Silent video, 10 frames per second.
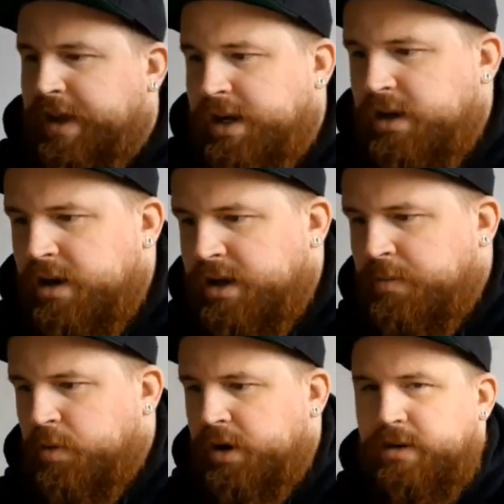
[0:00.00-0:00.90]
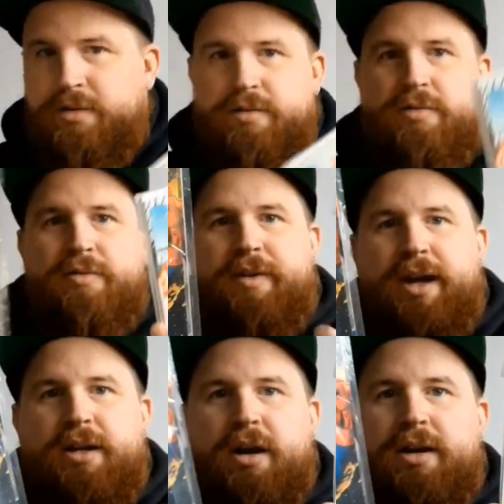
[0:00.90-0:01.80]
Vanguard, number one.
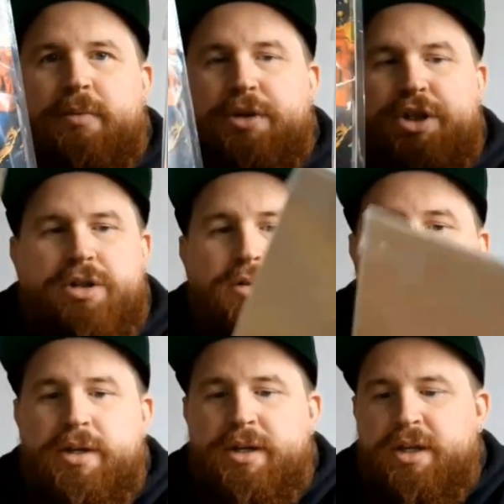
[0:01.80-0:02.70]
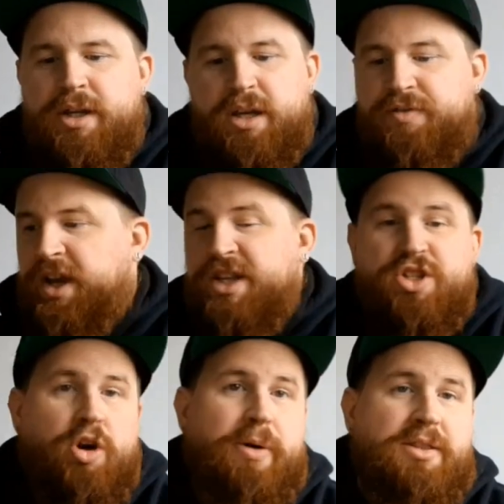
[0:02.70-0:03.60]
Vanguard, number two. If you guys
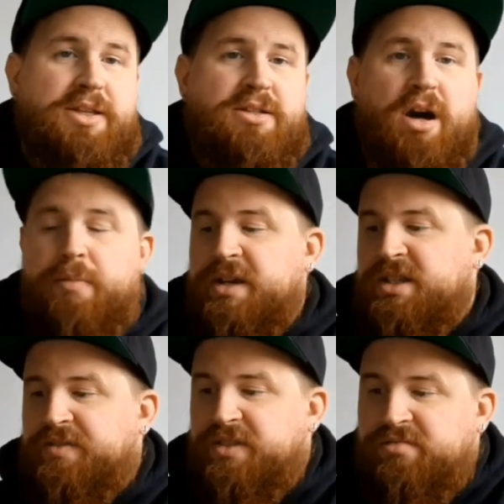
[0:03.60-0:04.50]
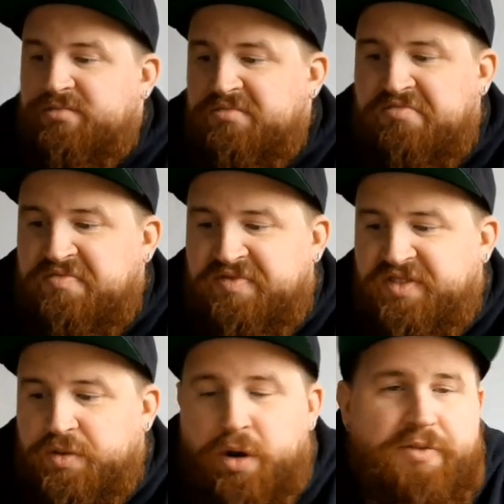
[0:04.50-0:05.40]
know about these comics, if
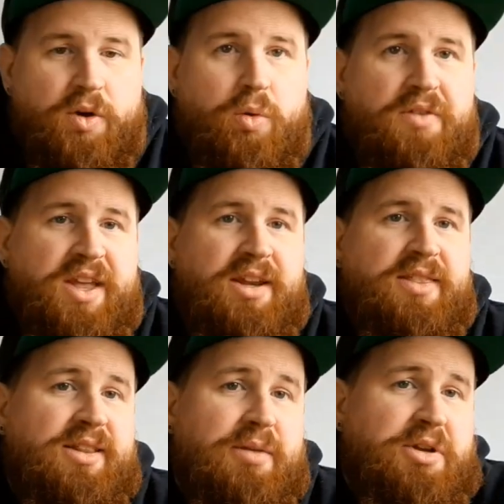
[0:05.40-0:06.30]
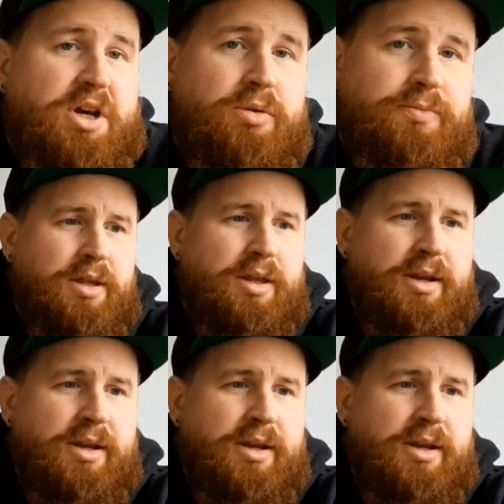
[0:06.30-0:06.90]
you know if they're worth anything, let me know.